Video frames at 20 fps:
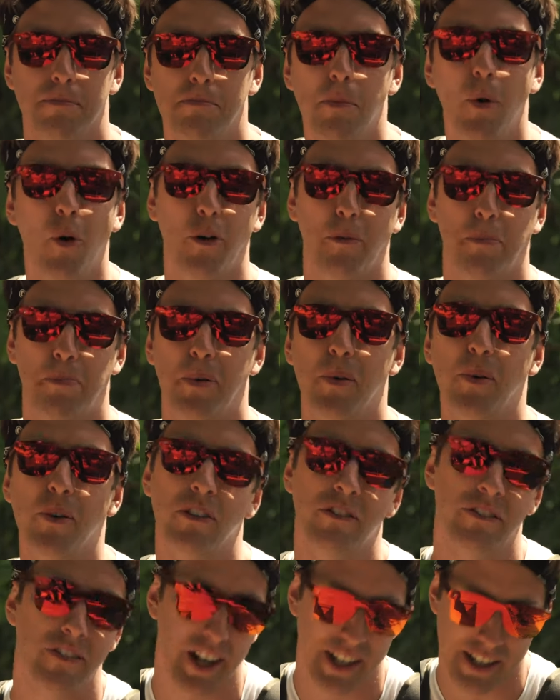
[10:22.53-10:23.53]
more
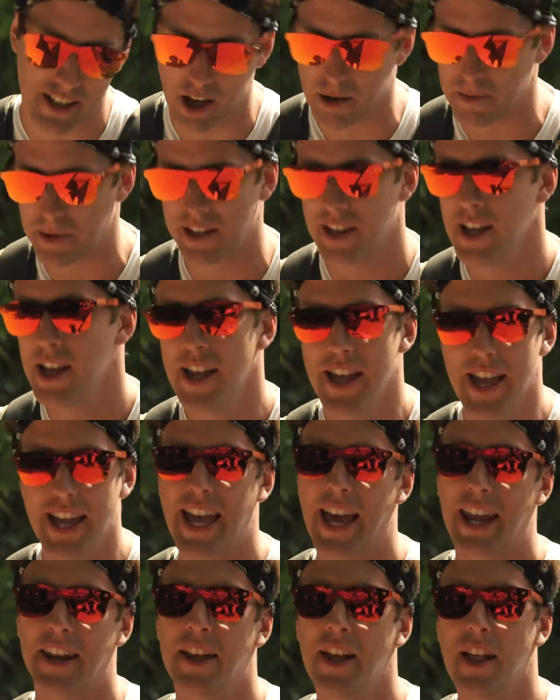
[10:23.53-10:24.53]
poor right now, but
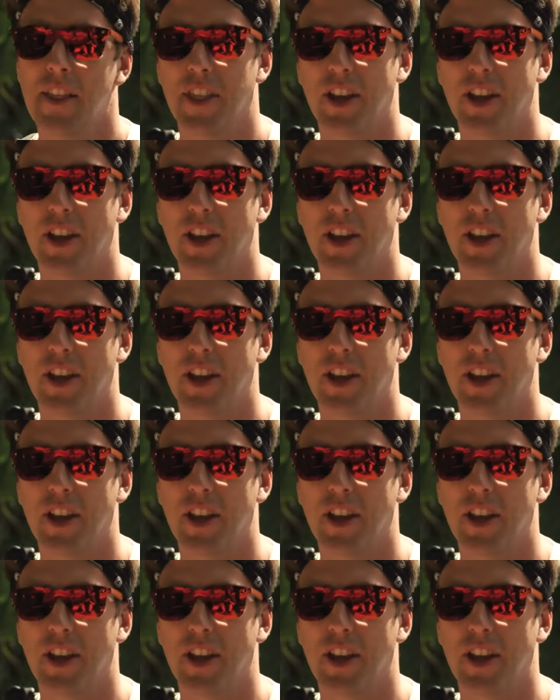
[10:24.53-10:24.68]
again,